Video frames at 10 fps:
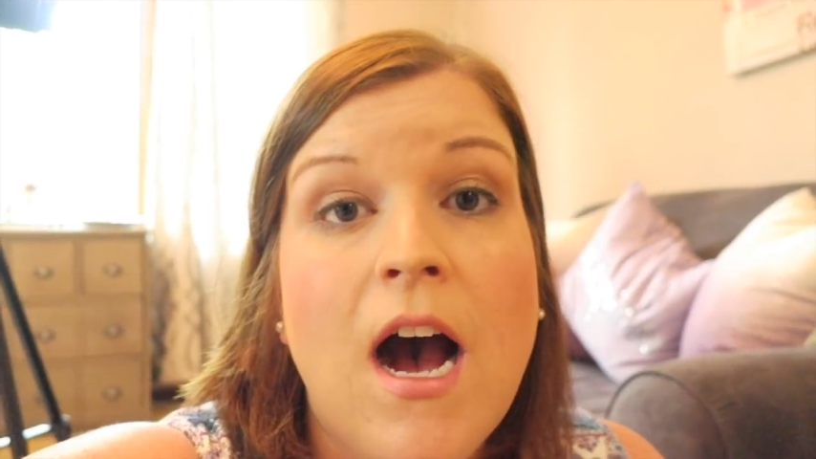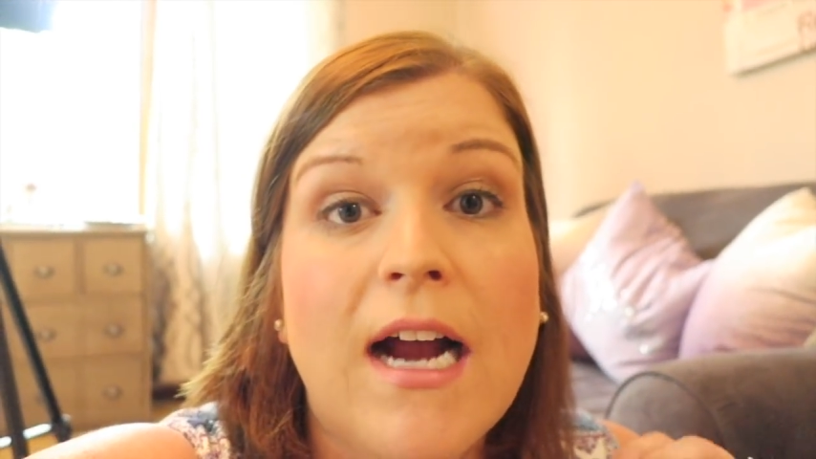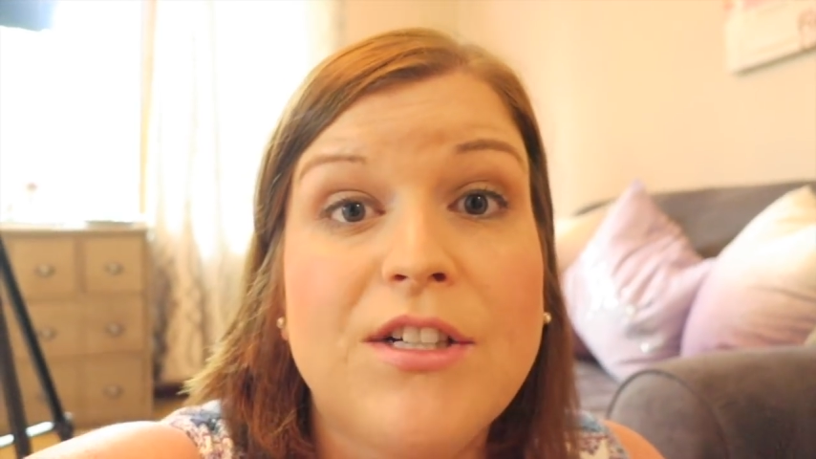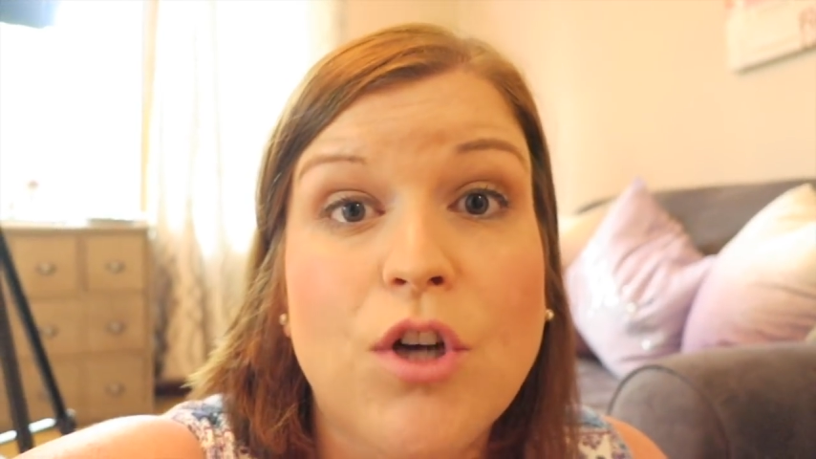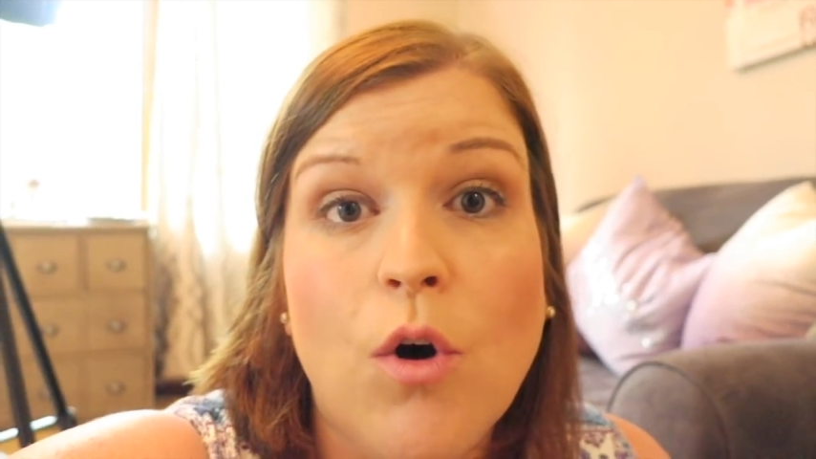
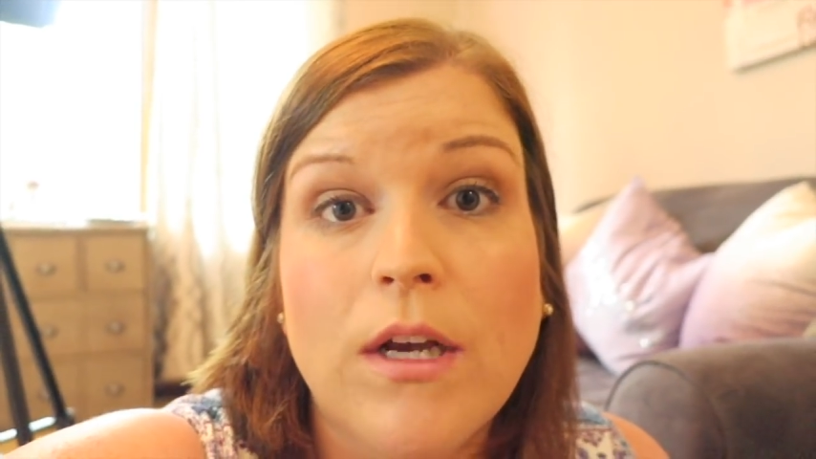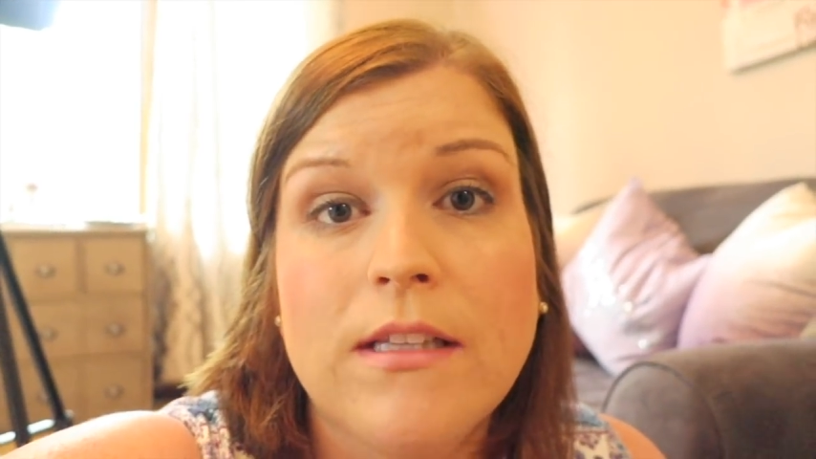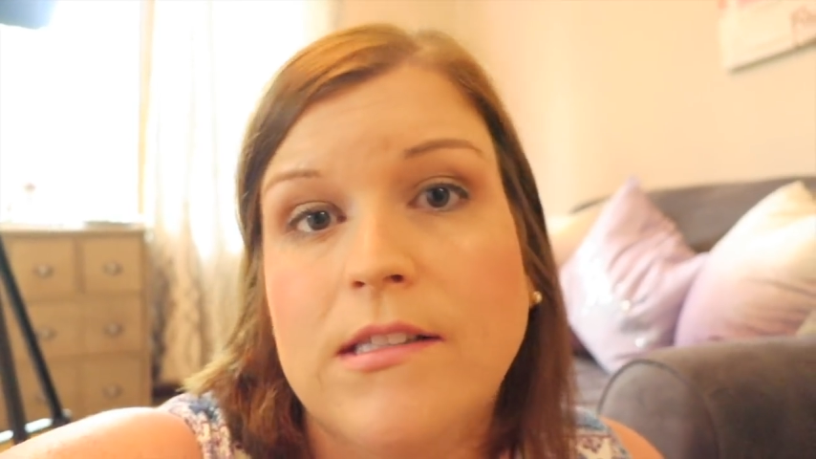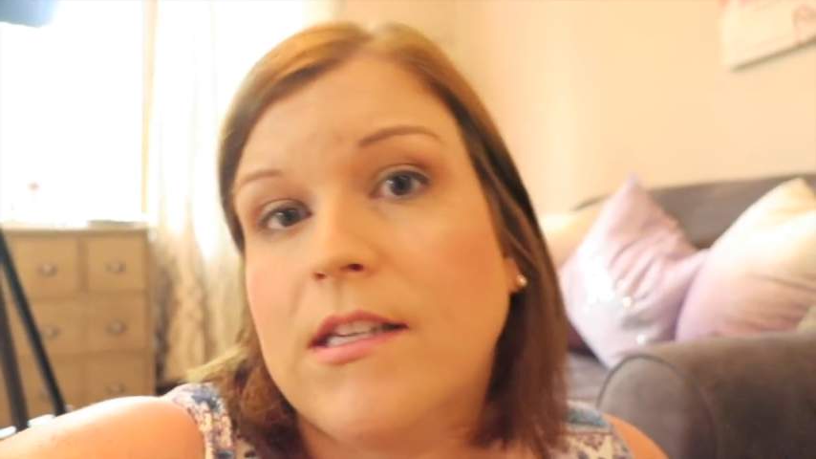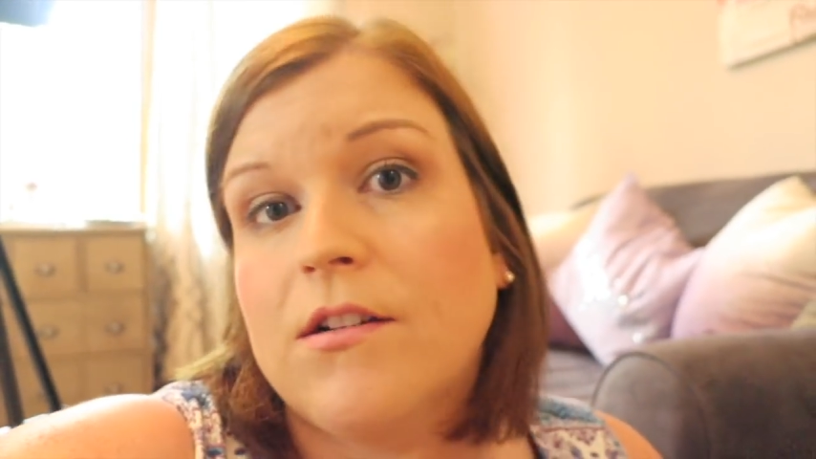I don't
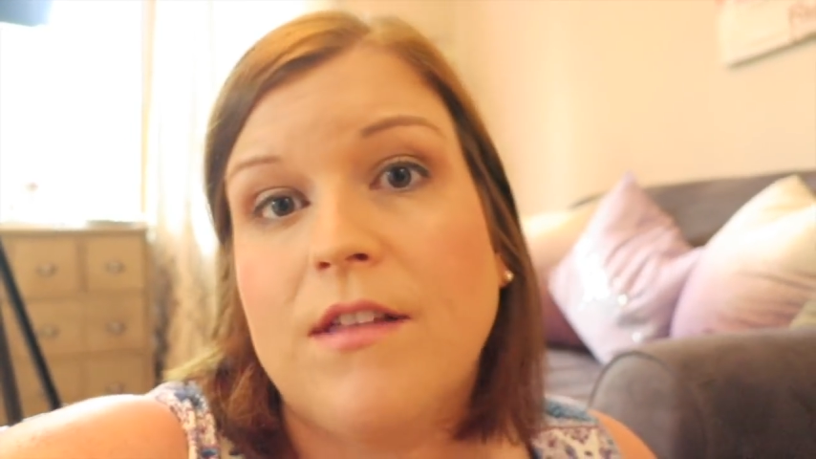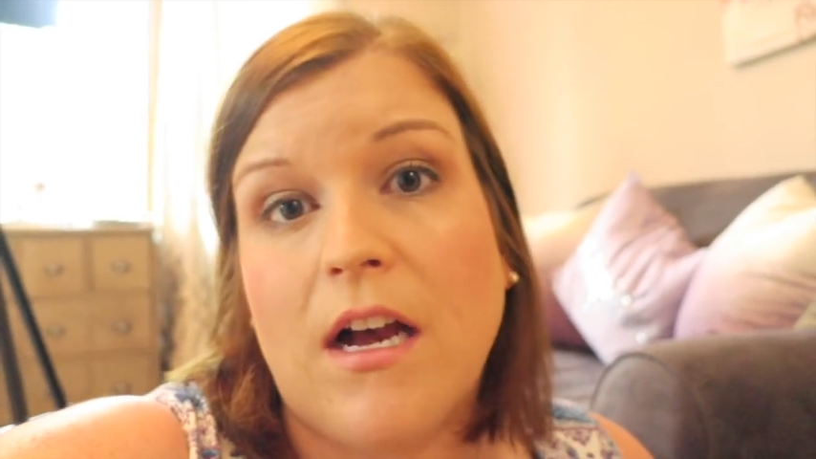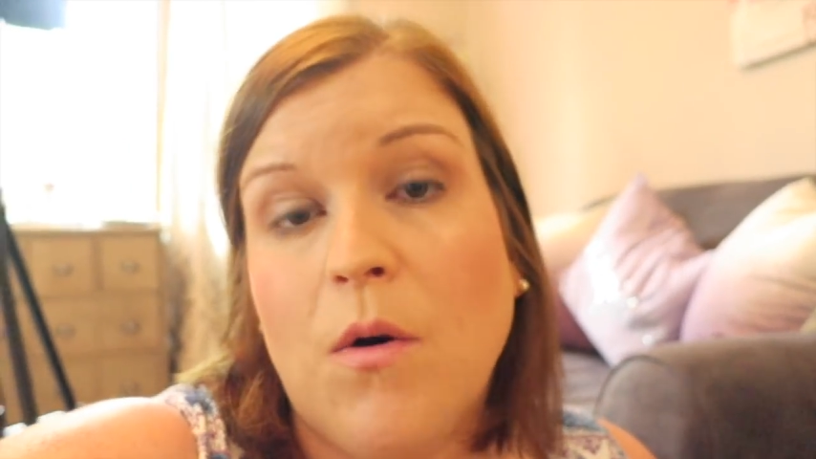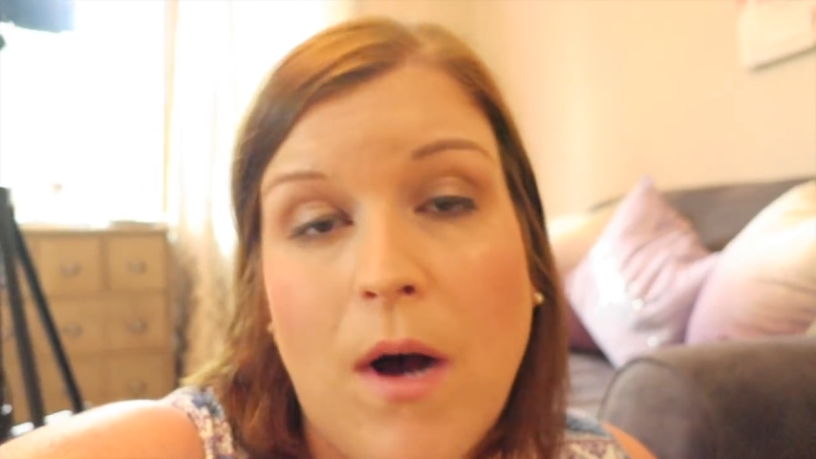consider that